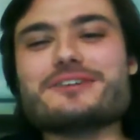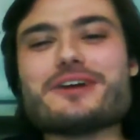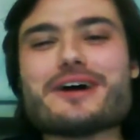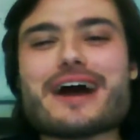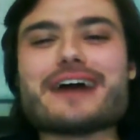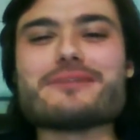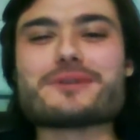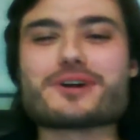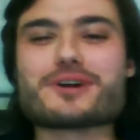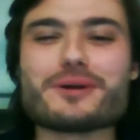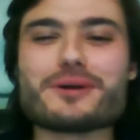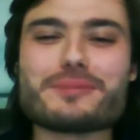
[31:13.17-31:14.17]
I'm
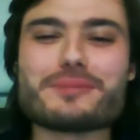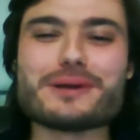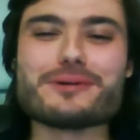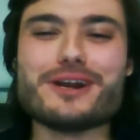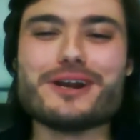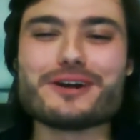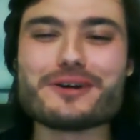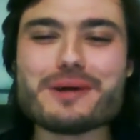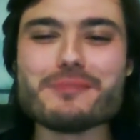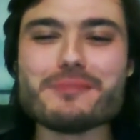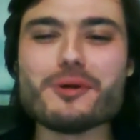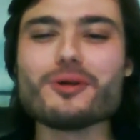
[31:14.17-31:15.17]
sure you want people to
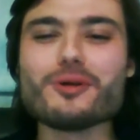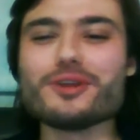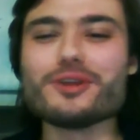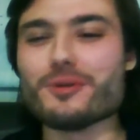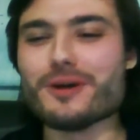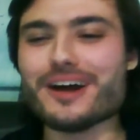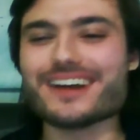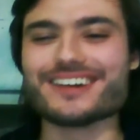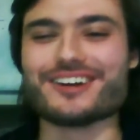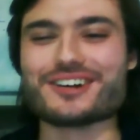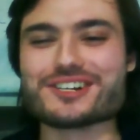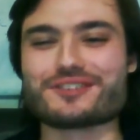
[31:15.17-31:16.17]
remember all your work,
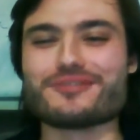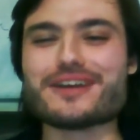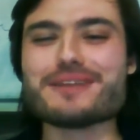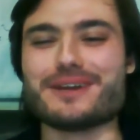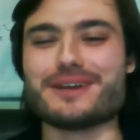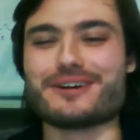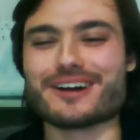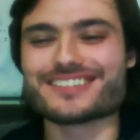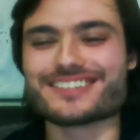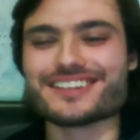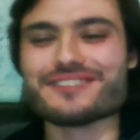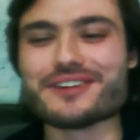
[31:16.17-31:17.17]
not just me, but
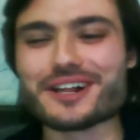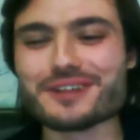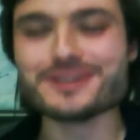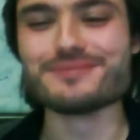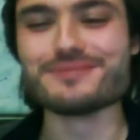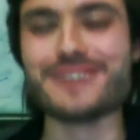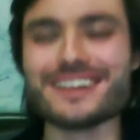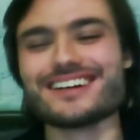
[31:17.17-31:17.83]
Arrested Development. But...